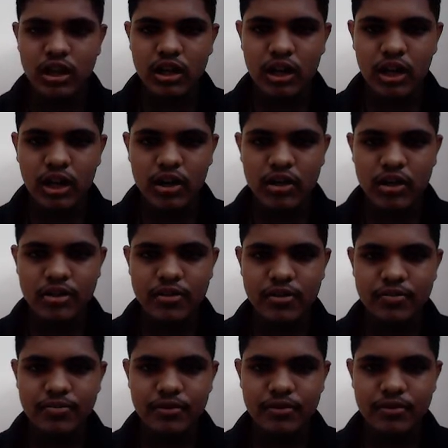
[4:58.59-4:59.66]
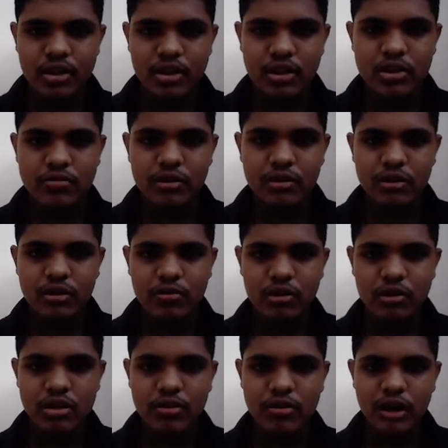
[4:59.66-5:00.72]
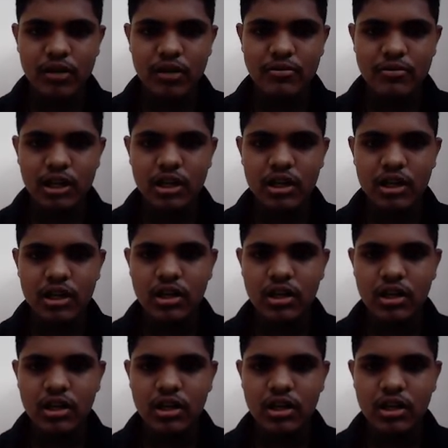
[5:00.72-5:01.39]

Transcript: And in this, for positive half cycle,